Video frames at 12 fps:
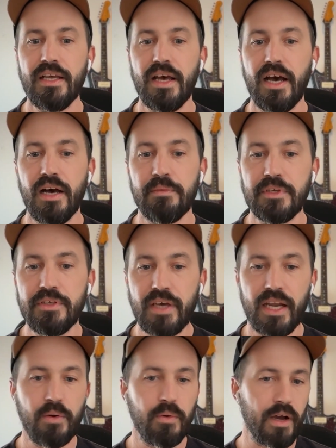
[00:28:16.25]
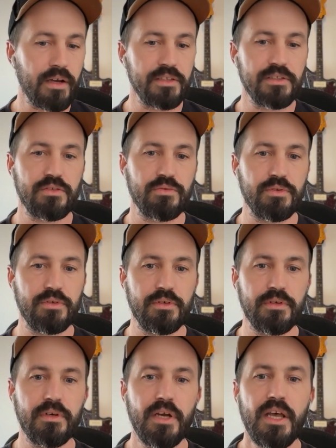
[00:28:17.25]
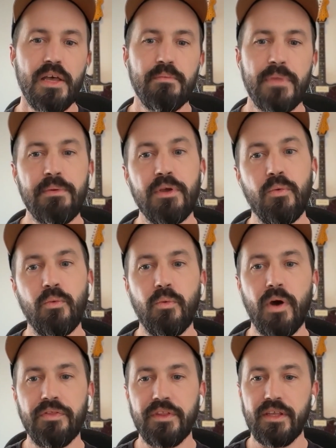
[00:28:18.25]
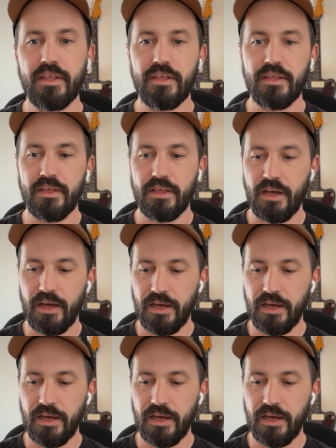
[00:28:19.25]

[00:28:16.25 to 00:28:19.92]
Can you kind of walk us through maybe what the